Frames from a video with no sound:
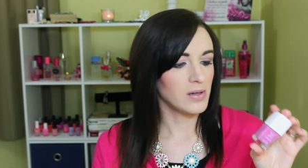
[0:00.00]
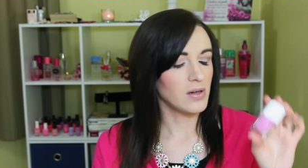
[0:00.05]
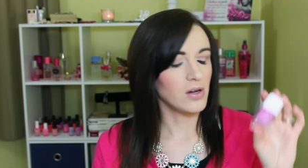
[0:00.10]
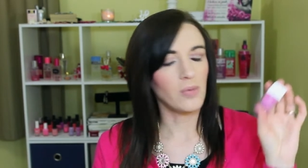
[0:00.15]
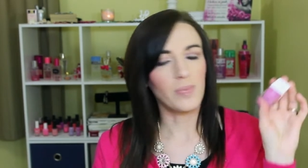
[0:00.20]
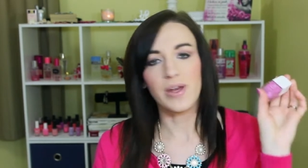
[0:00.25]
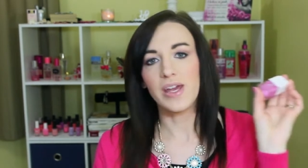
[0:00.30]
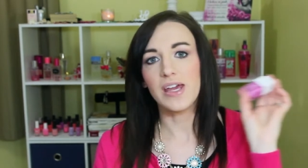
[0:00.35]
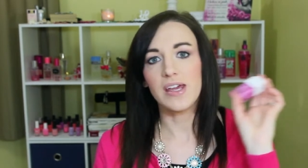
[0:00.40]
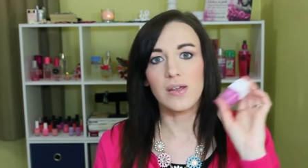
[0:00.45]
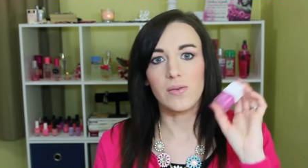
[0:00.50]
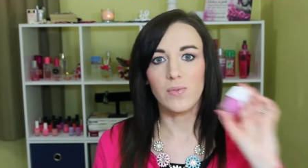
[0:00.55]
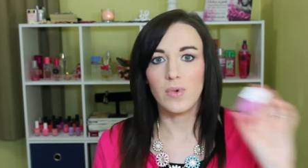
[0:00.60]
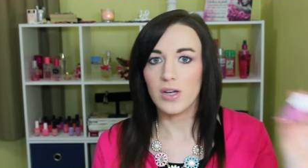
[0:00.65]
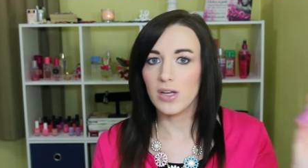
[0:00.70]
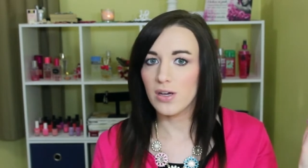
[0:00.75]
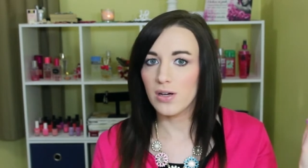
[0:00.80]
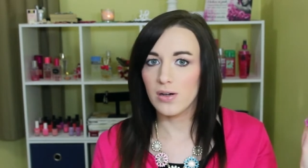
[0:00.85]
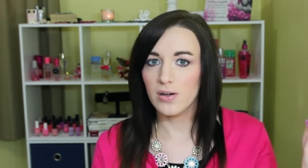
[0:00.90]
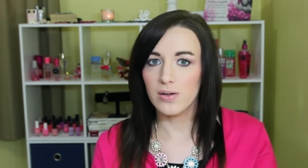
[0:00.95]
opaque in
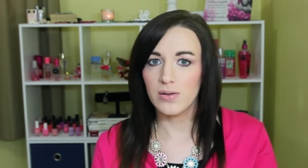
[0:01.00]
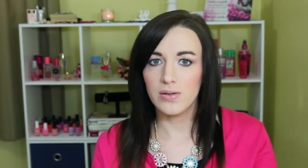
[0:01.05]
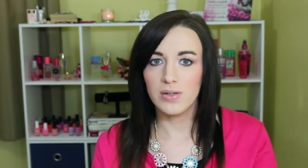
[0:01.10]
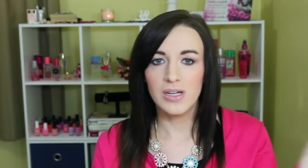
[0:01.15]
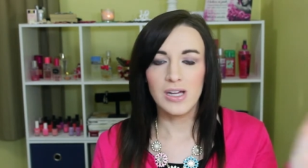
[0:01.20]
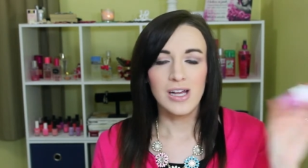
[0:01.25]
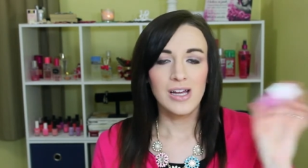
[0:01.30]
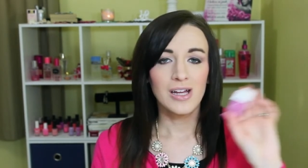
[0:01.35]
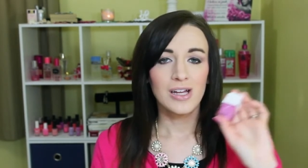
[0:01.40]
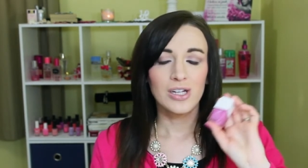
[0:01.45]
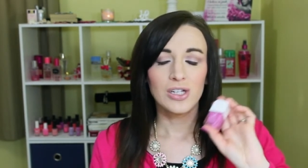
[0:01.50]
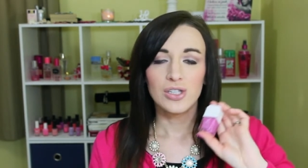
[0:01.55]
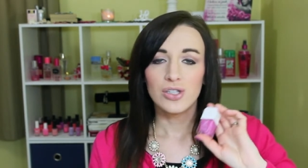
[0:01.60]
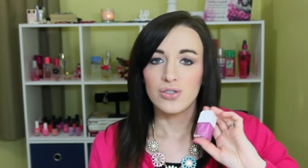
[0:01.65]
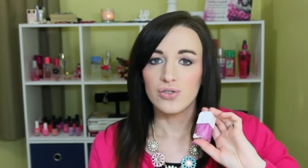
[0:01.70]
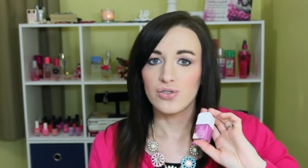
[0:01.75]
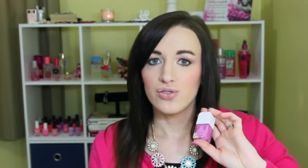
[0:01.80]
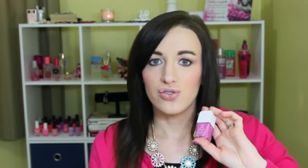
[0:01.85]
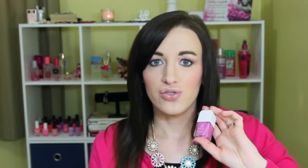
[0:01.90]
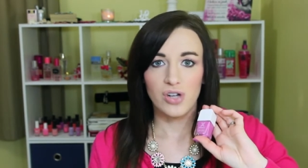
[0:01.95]
one coat,
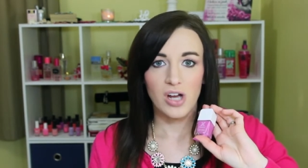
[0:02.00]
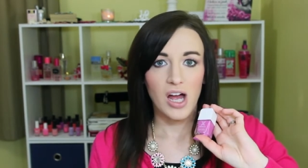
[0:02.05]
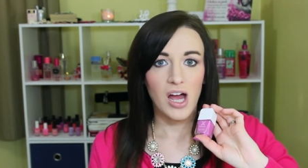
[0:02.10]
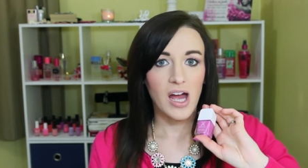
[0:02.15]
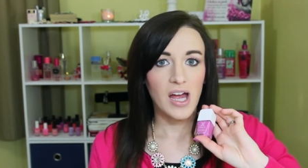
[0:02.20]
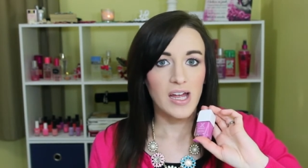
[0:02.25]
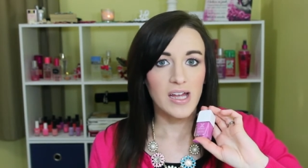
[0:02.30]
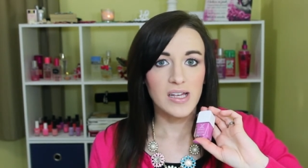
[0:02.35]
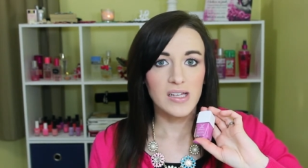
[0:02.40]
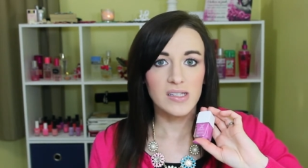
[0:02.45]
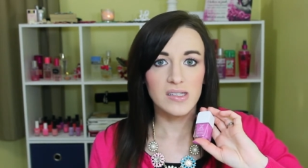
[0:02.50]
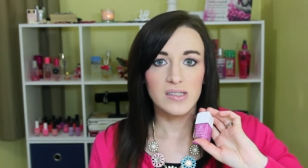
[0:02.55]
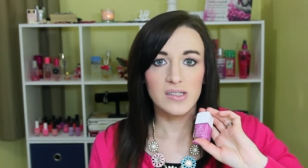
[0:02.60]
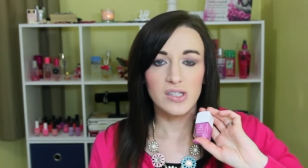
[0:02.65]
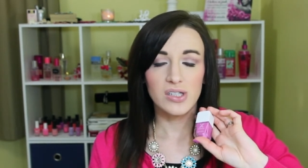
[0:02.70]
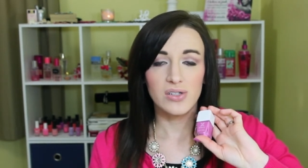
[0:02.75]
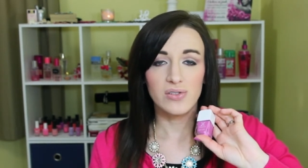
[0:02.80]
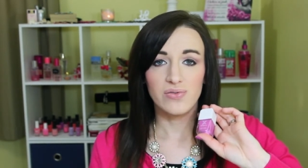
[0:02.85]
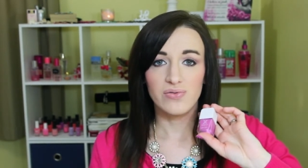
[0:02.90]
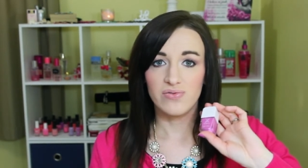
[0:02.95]

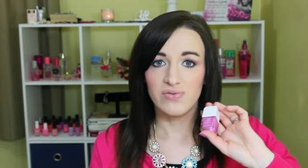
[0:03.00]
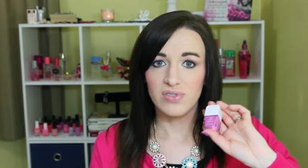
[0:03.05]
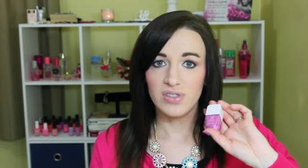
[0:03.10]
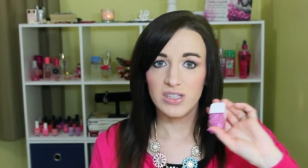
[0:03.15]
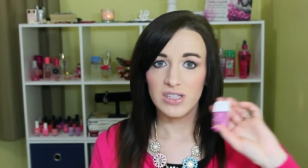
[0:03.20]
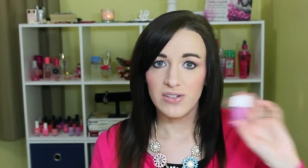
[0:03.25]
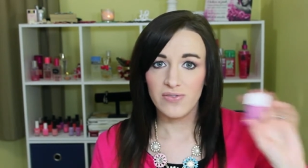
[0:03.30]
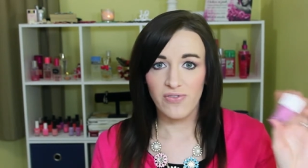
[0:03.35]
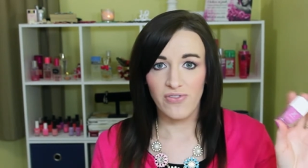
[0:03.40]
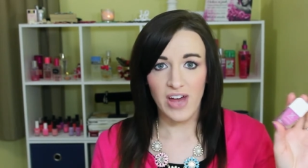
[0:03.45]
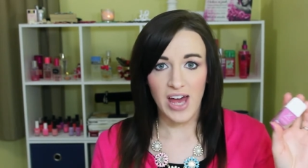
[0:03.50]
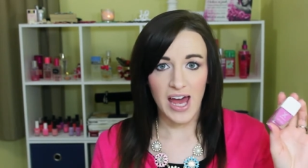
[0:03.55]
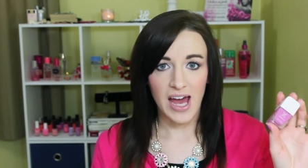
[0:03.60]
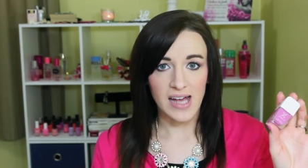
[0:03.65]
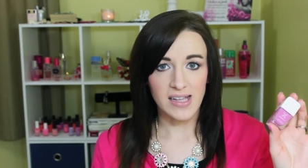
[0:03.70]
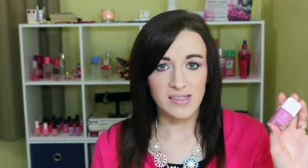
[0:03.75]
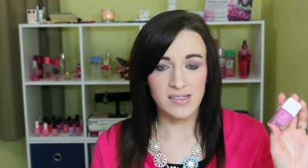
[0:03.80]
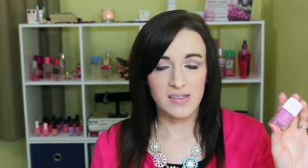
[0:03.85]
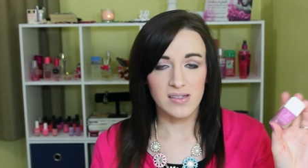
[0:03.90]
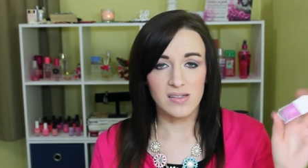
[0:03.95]
dries really
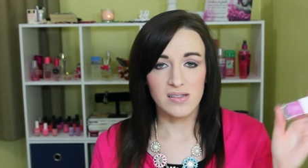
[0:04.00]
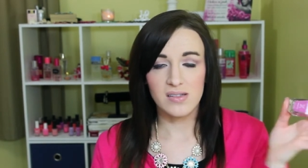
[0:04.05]
fast.